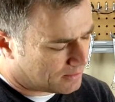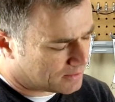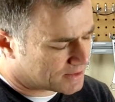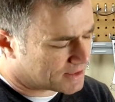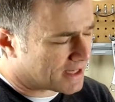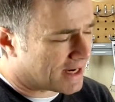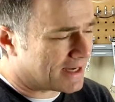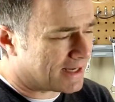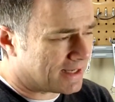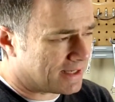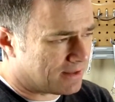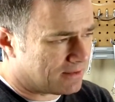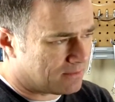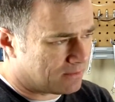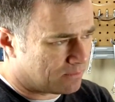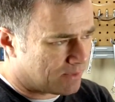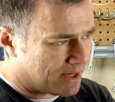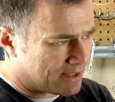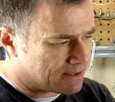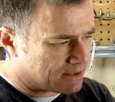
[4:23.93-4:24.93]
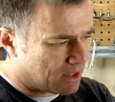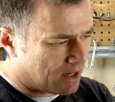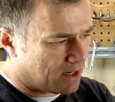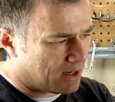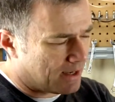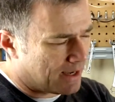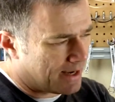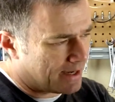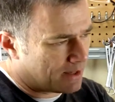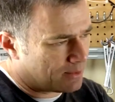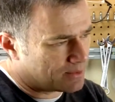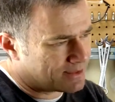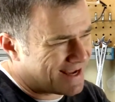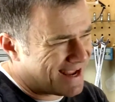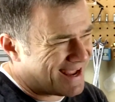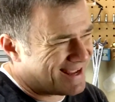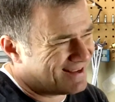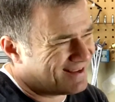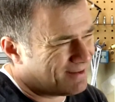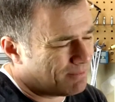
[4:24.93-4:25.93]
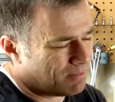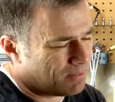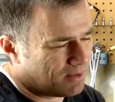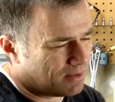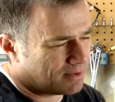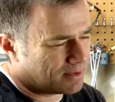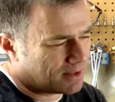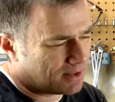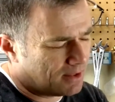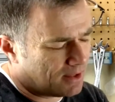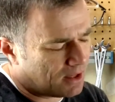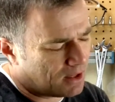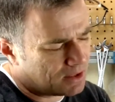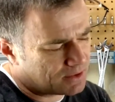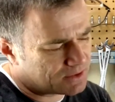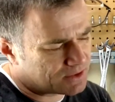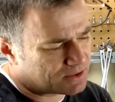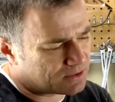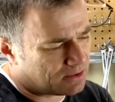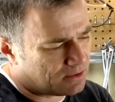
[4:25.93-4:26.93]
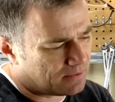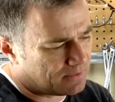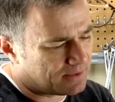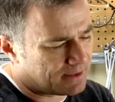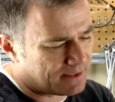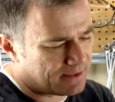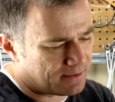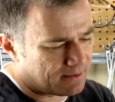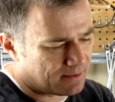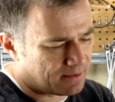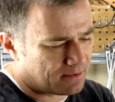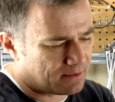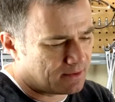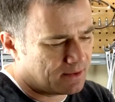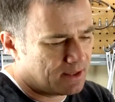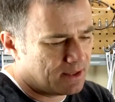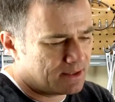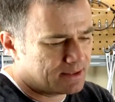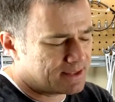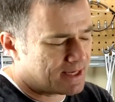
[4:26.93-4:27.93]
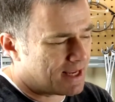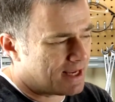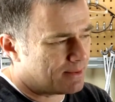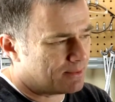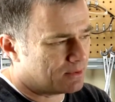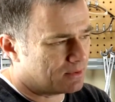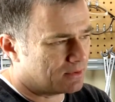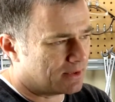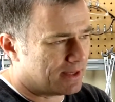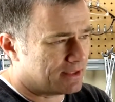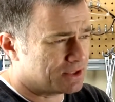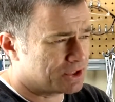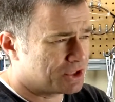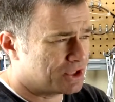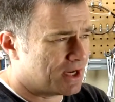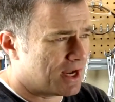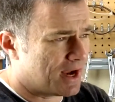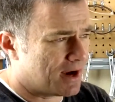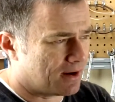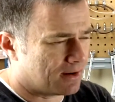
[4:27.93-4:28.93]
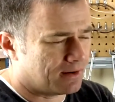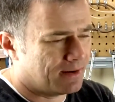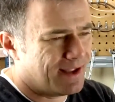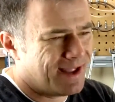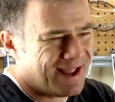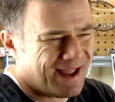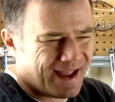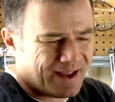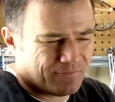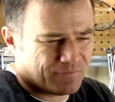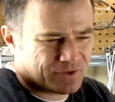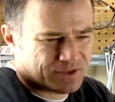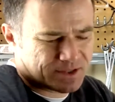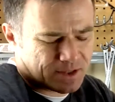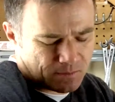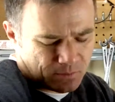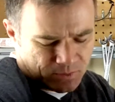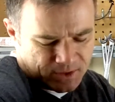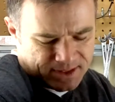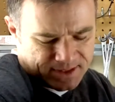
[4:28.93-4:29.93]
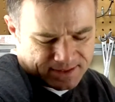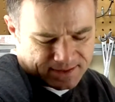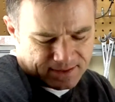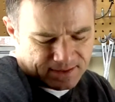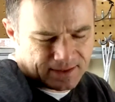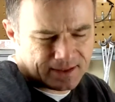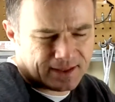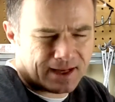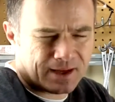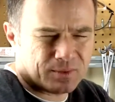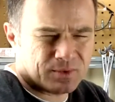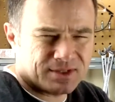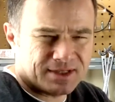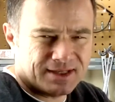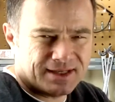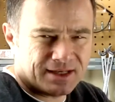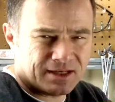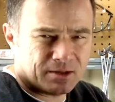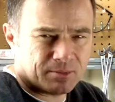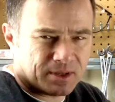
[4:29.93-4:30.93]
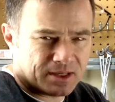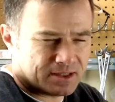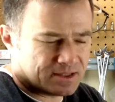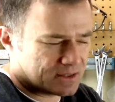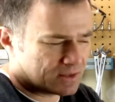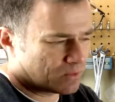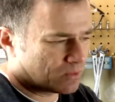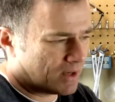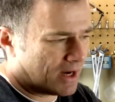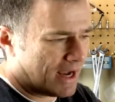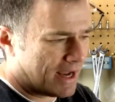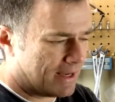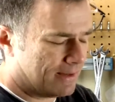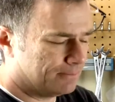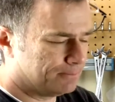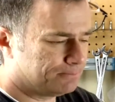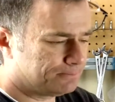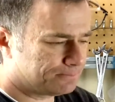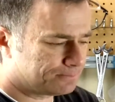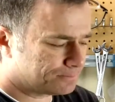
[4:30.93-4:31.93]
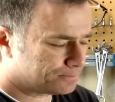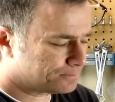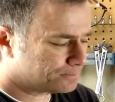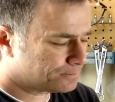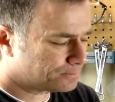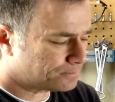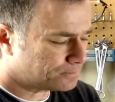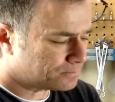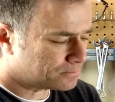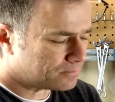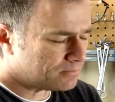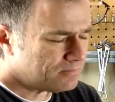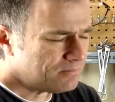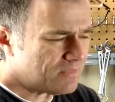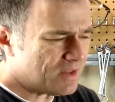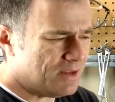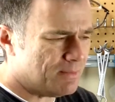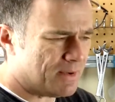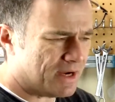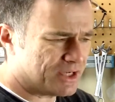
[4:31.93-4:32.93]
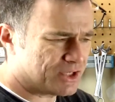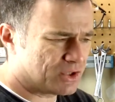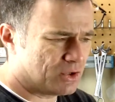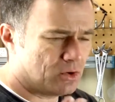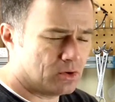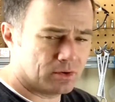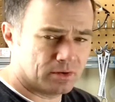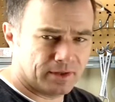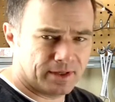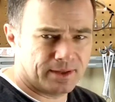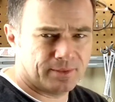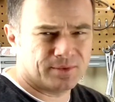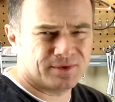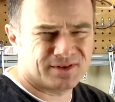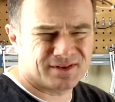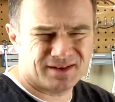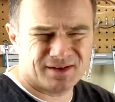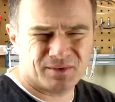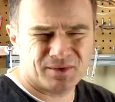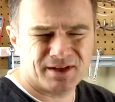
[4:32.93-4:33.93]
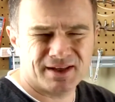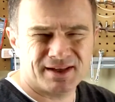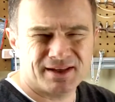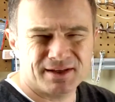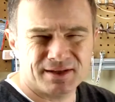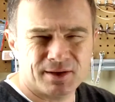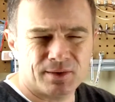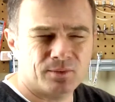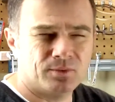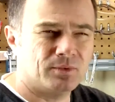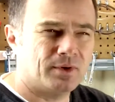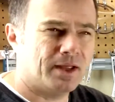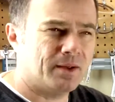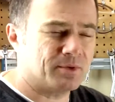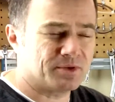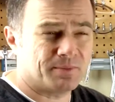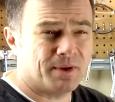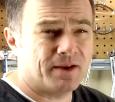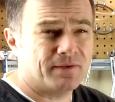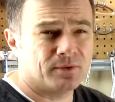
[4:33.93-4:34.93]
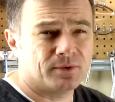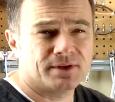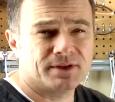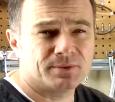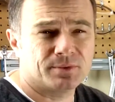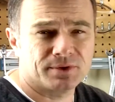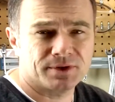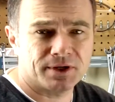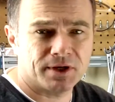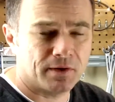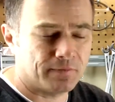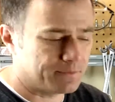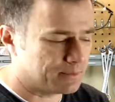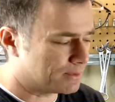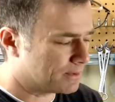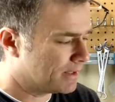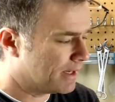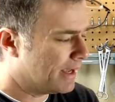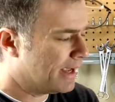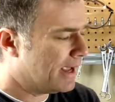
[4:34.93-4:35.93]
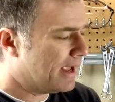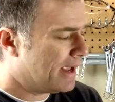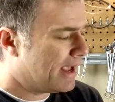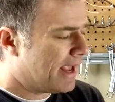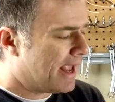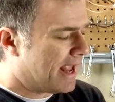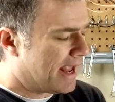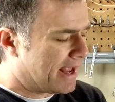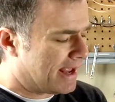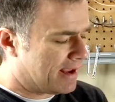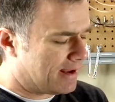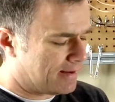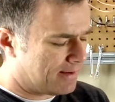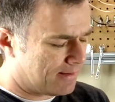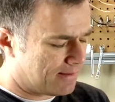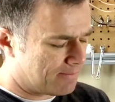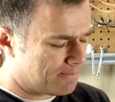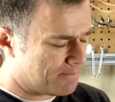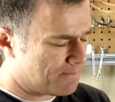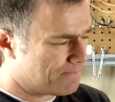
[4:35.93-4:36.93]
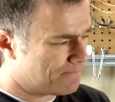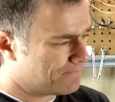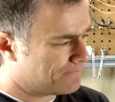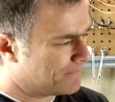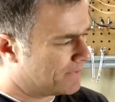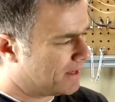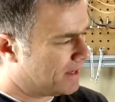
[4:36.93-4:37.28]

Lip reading: sighting in the red dot, and I was hunched on the table and chair, and for some reason it was getting me just right in my shoulder, and it was painful. It just wasn't comfortable. And